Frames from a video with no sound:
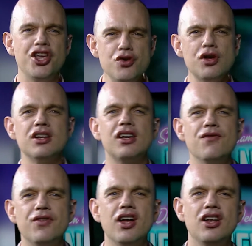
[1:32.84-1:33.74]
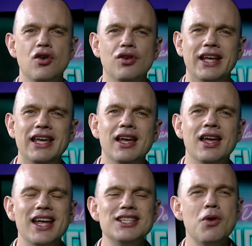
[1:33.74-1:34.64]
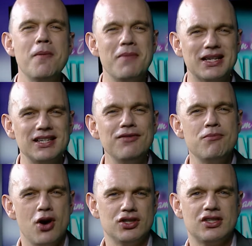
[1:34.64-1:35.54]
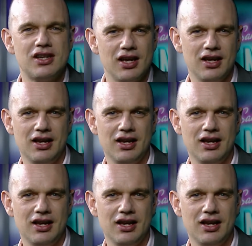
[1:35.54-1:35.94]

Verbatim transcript: Are you going to convert Longleat into a massive mosque?